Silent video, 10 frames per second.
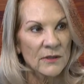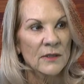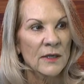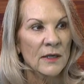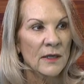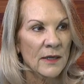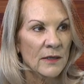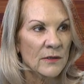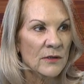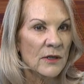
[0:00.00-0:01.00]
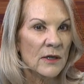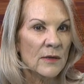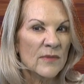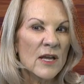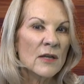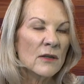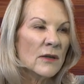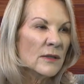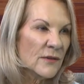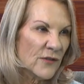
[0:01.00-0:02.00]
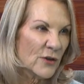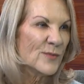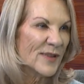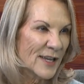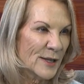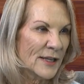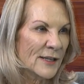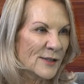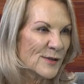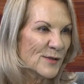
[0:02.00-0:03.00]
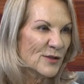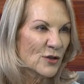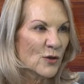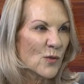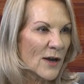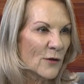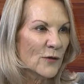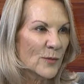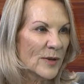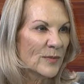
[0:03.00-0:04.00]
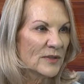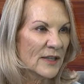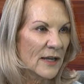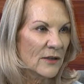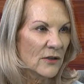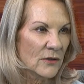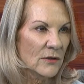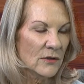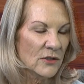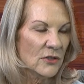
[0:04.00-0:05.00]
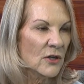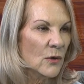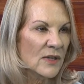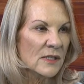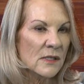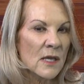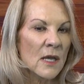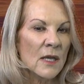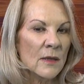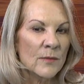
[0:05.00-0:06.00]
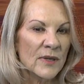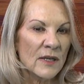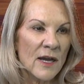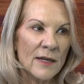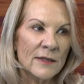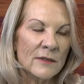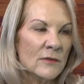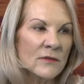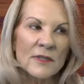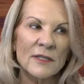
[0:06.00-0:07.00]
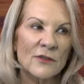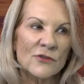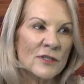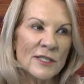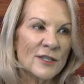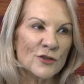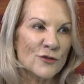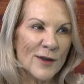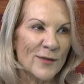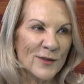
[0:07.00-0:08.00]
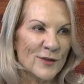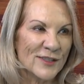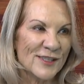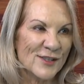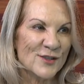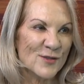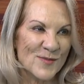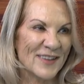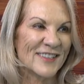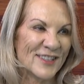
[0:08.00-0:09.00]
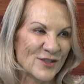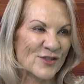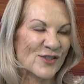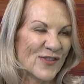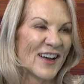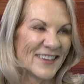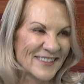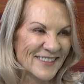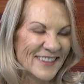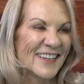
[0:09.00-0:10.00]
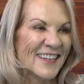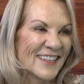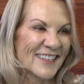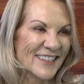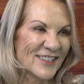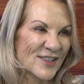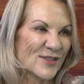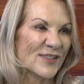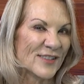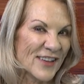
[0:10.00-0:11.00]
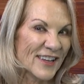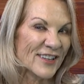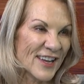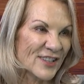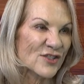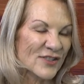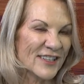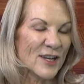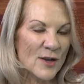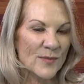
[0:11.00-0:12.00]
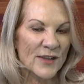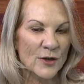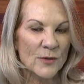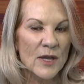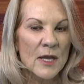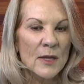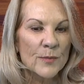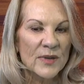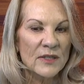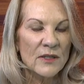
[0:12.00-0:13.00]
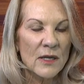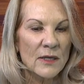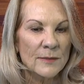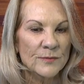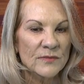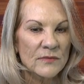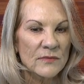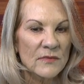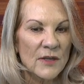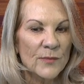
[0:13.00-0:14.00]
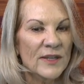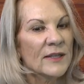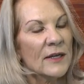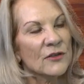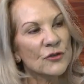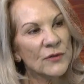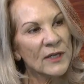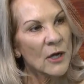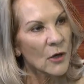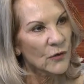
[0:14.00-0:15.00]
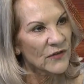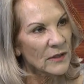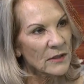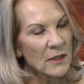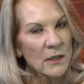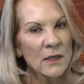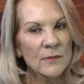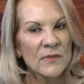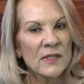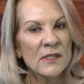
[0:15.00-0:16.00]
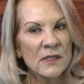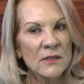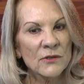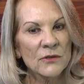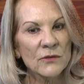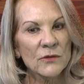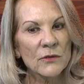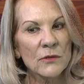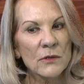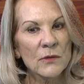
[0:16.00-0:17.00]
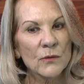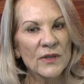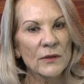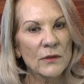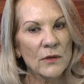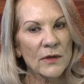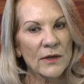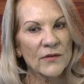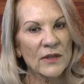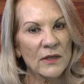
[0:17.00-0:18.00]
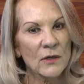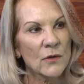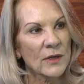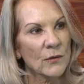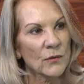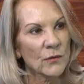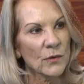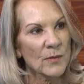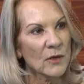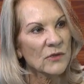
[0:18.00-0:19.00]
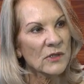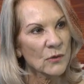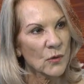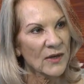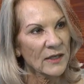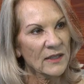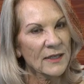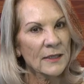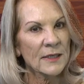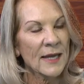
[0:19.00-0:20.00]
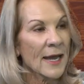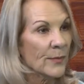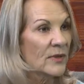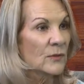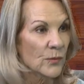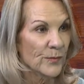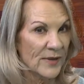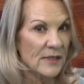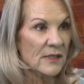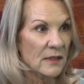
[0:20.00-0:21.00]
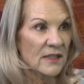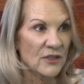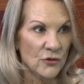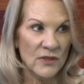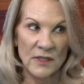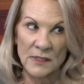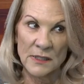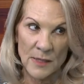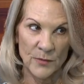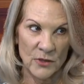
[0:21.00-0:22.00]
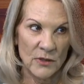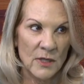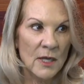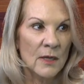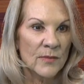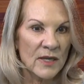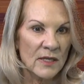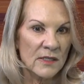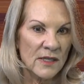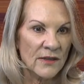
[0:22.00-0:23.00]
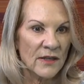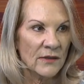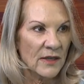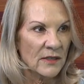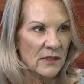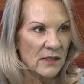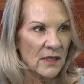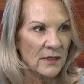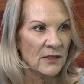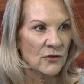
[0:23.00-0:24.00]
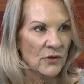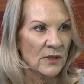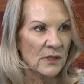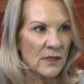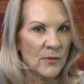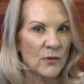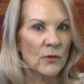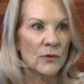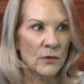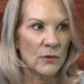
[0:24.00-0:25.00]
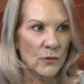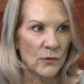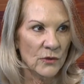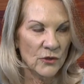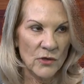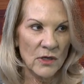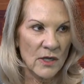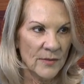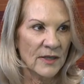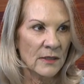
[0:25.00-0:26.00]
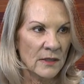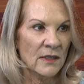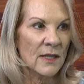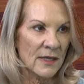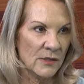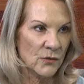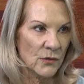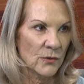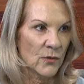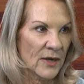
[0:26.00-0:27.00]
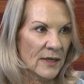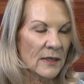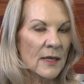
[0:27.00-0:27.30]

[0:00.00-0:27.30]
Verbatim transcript: Mm. And um, not at the very beginning, because it took a while sure, for sure. people to get to know us. But I don't think there's a teacher out there that doesn't know about Teachers Fund. Yes, yes. You know, that they can actually come there. But, um, but yeah, during COVID, um, Cynder with everything going remote so quickly yes. and it happened basically during the summer mm-hmm. because I think they decided during the summer you're not coming into the classroom, yeah. right?